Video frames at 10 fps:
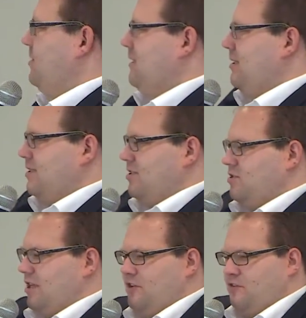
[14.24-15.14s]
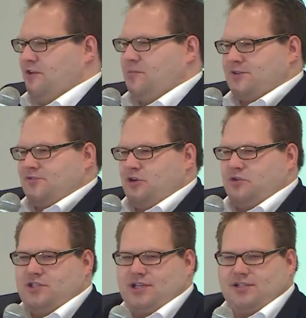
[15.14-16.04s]
Development in
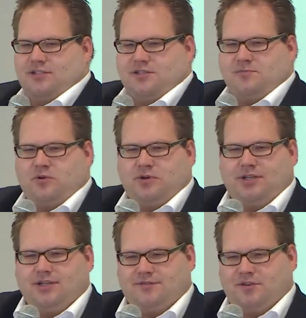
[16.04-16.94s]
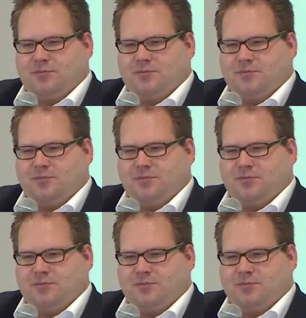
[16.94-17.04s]
International Logistics.